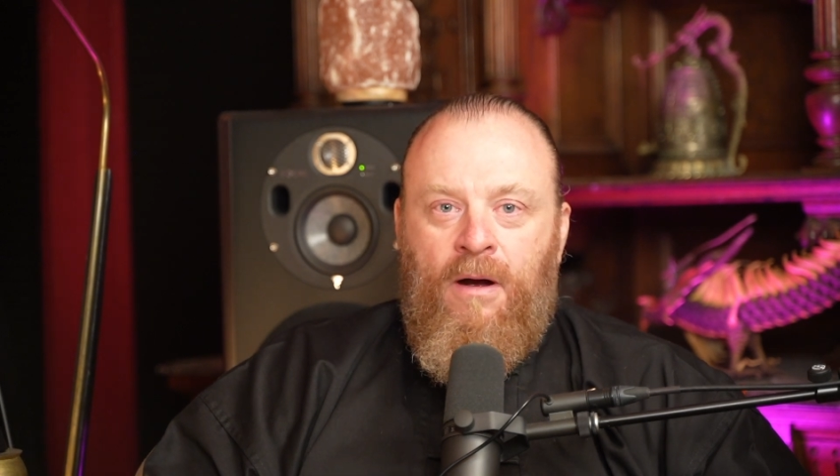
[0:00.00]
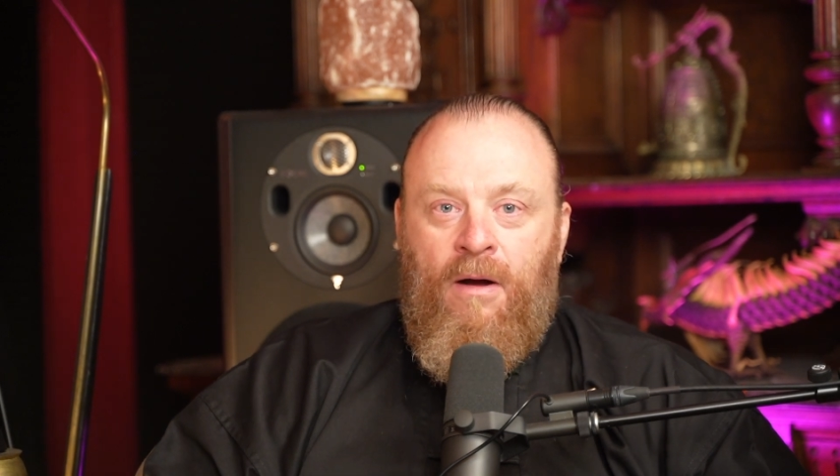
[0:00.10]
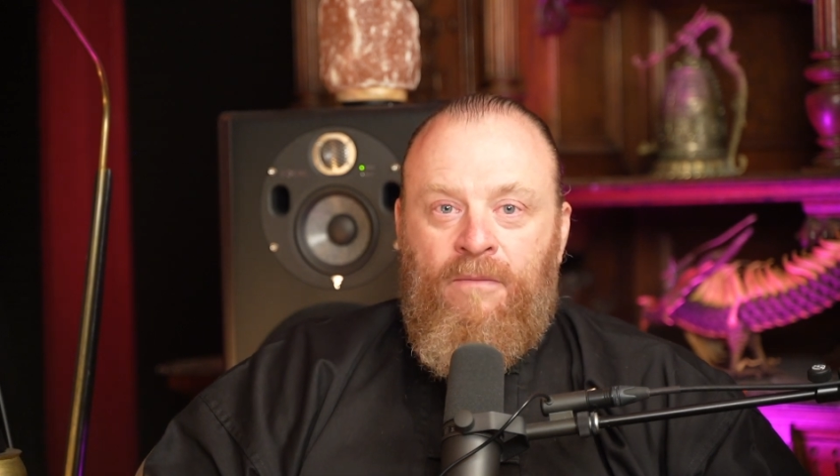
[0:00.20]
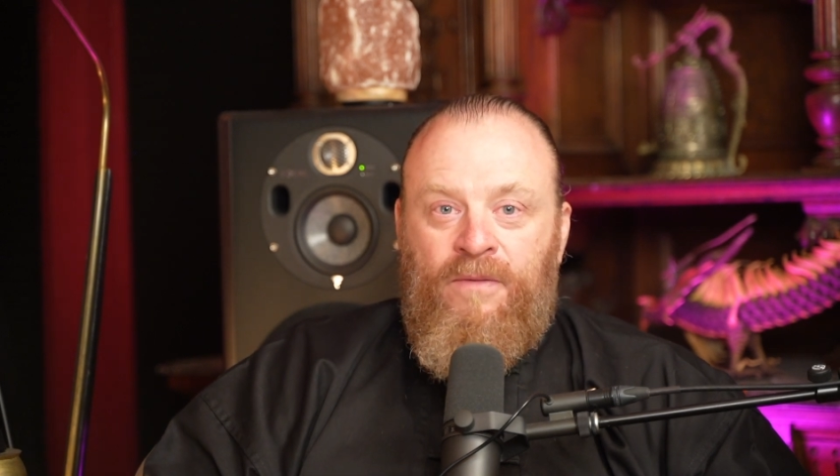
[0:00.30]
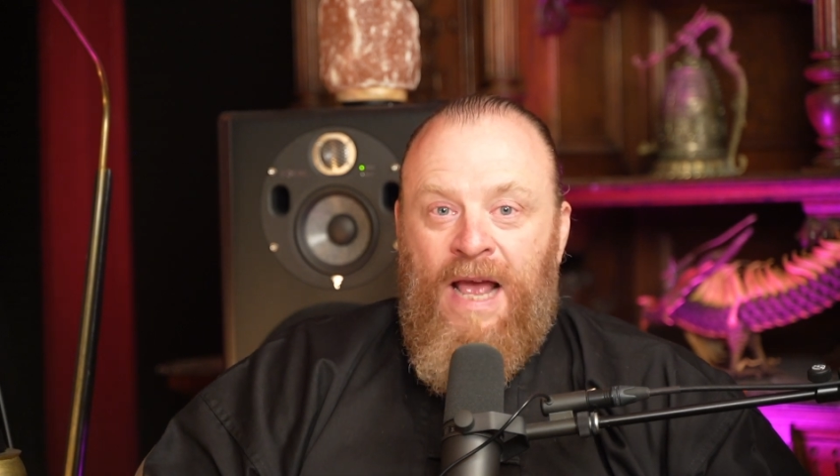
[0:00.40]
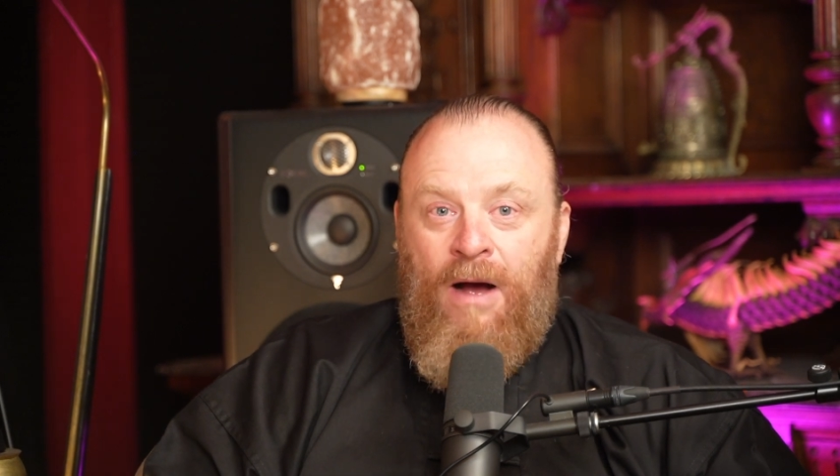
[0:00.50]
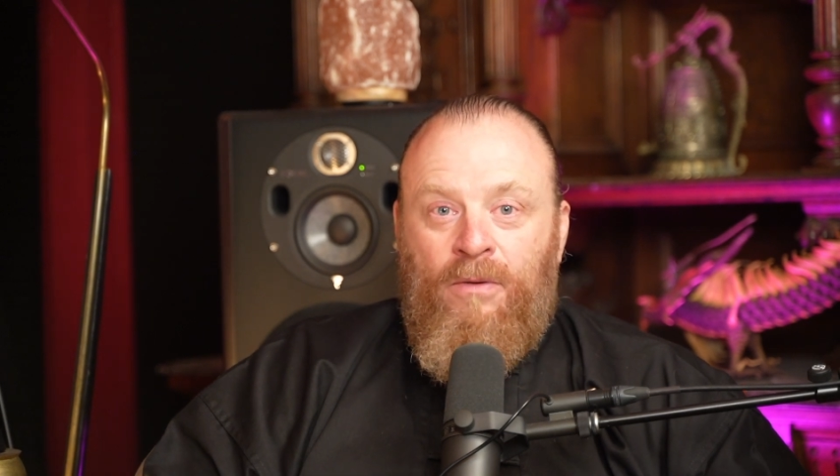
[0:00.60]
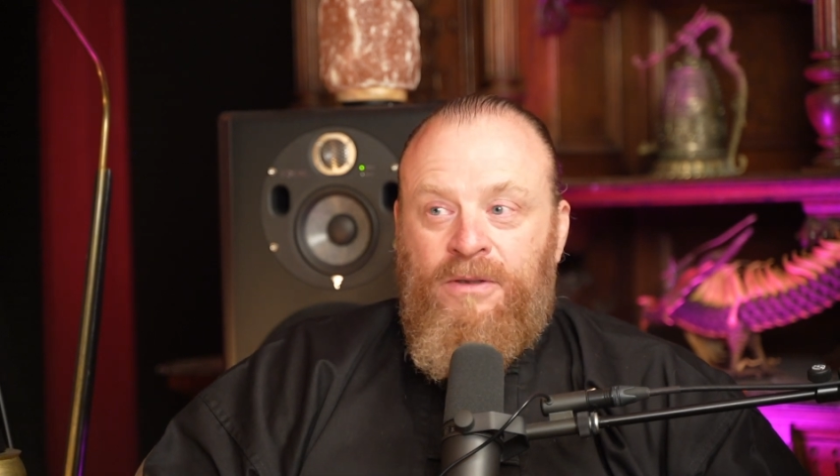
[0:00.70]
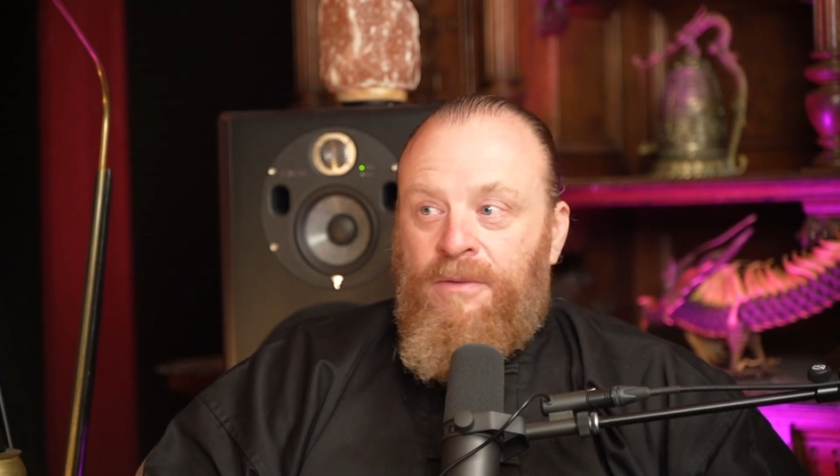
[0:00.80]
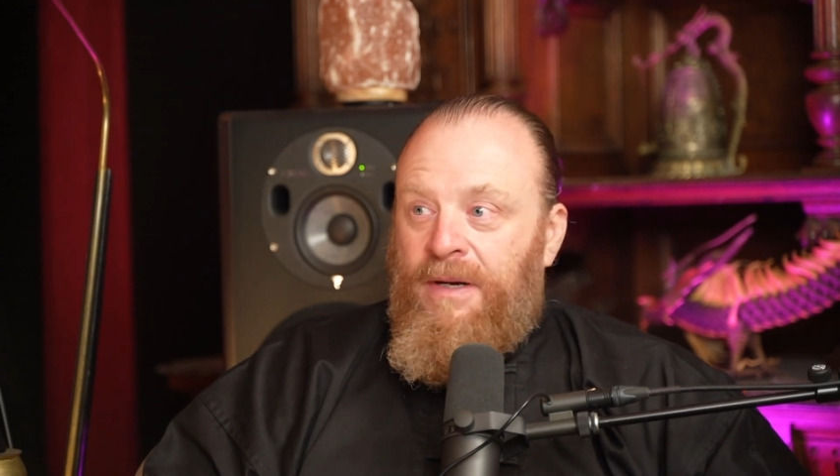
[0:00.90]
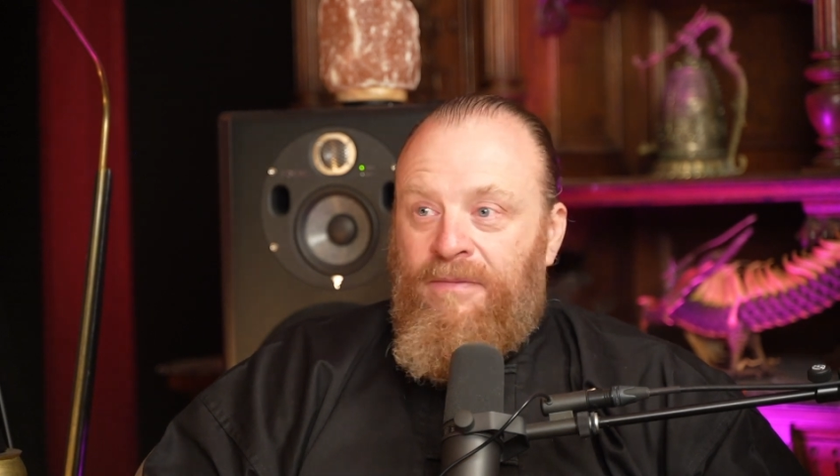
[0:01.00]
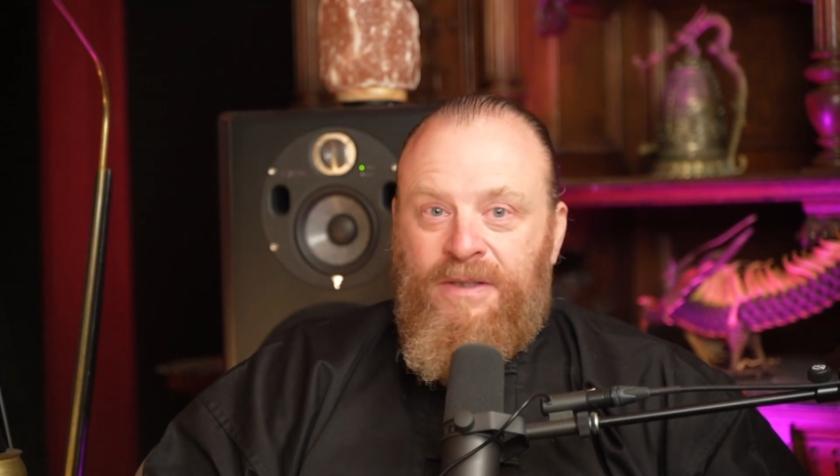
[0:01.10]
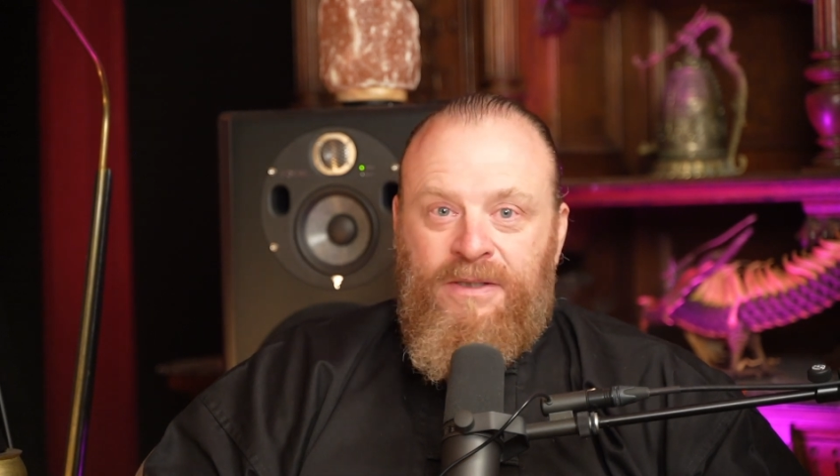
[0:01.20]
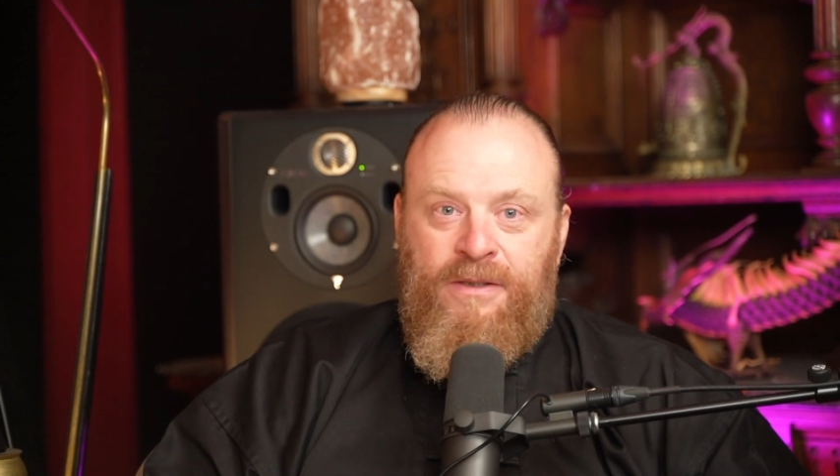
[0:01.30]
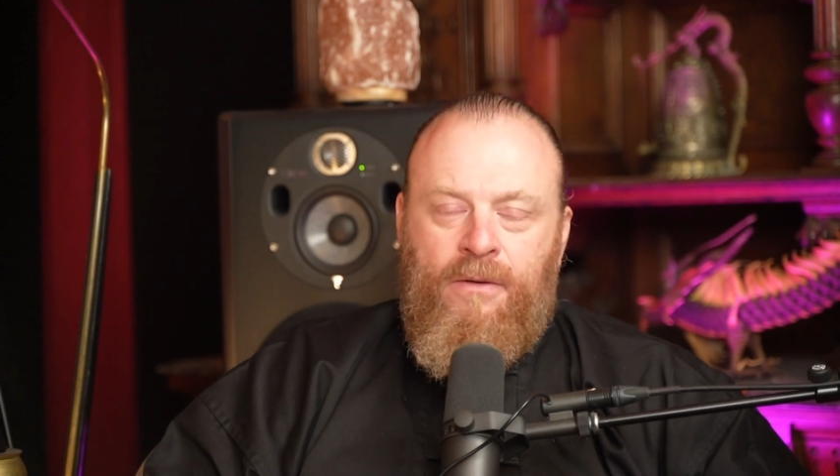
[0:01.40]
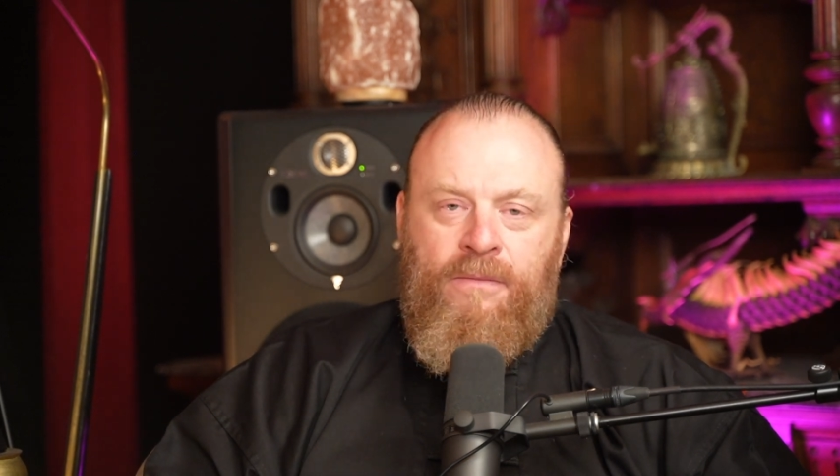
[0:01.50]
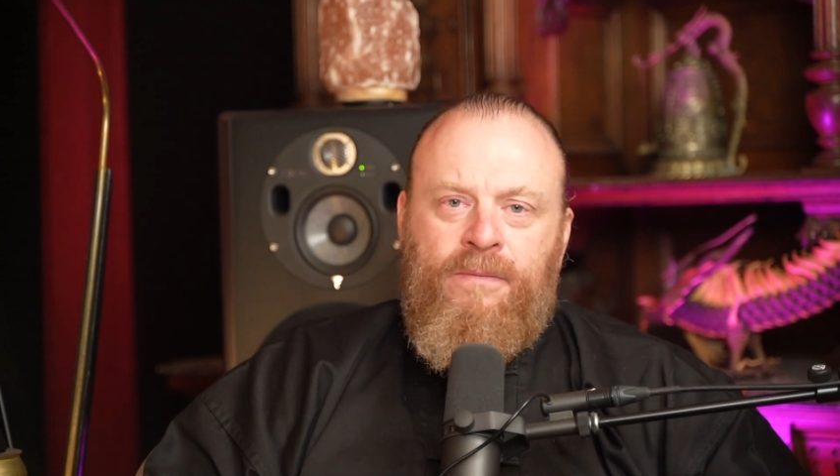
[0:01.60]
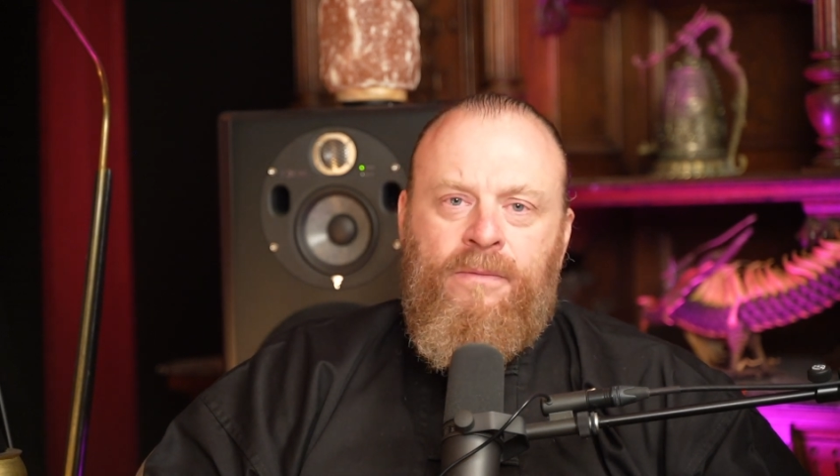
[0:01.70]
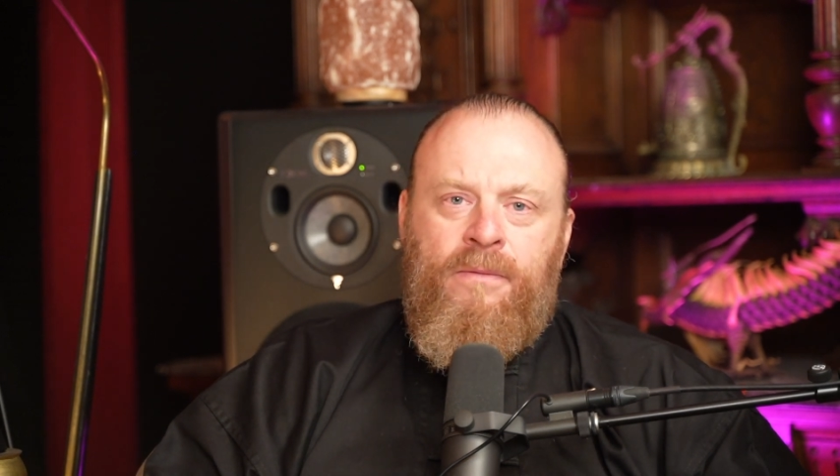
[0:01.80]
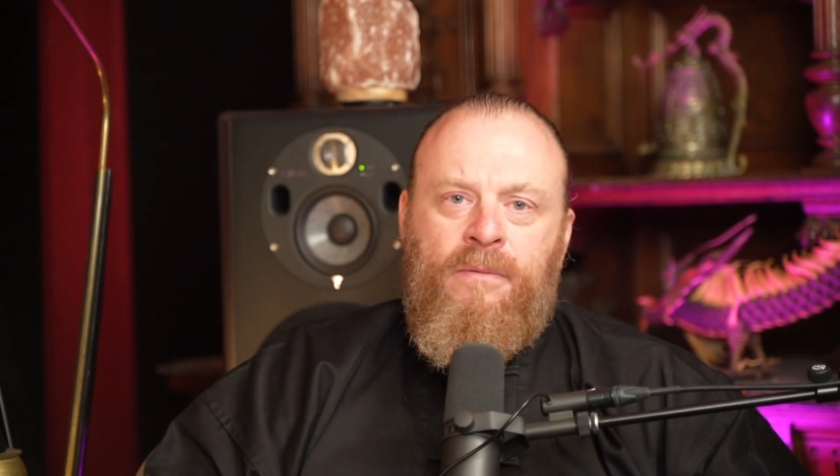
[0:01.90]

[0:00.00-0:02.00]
of Taoism in of itself.